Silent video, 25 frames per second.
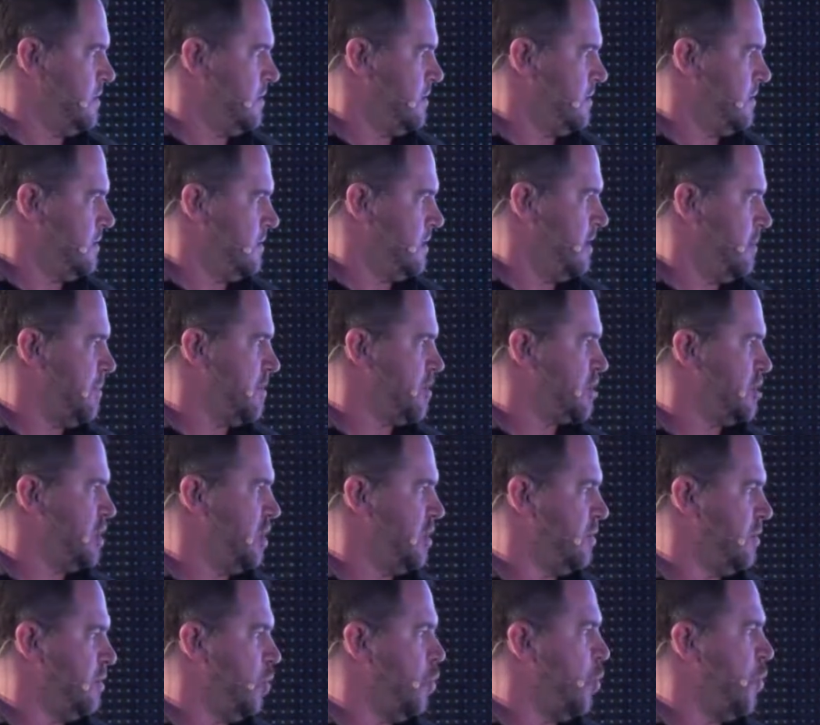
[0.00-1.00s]
Number
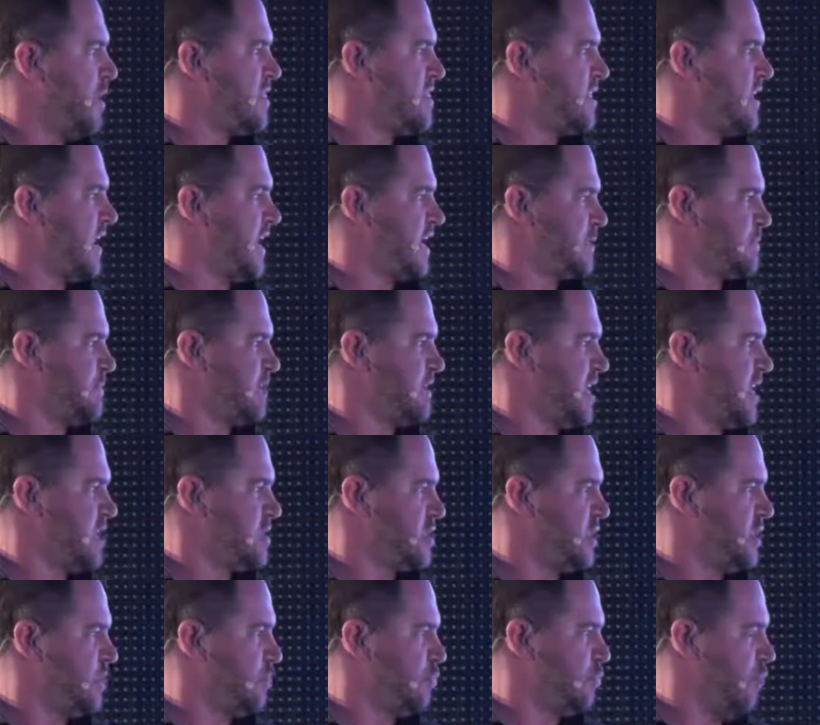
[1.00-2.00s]
2, with an
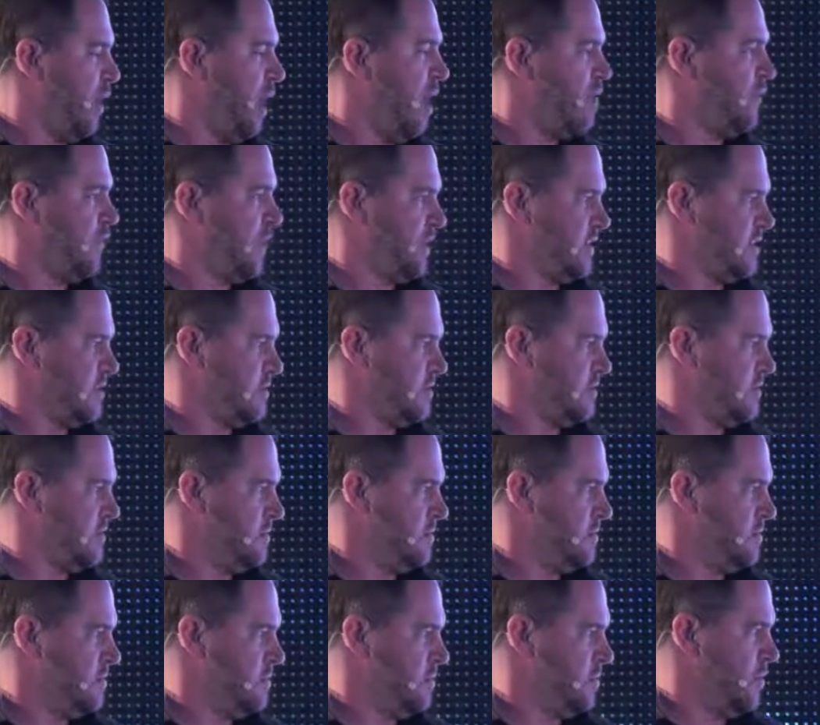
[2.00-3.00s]
expectation of profit,
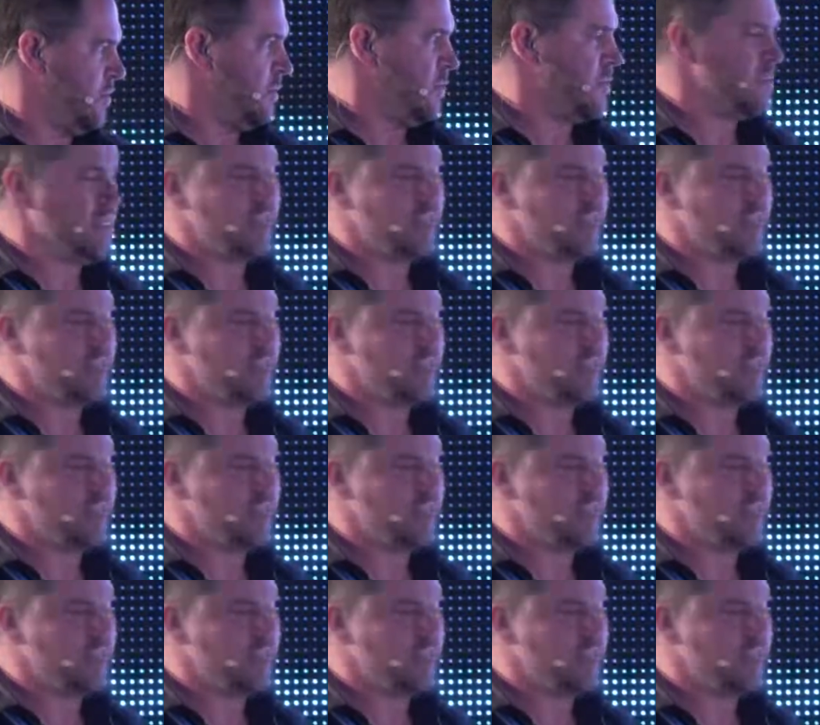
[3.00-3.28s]
or were they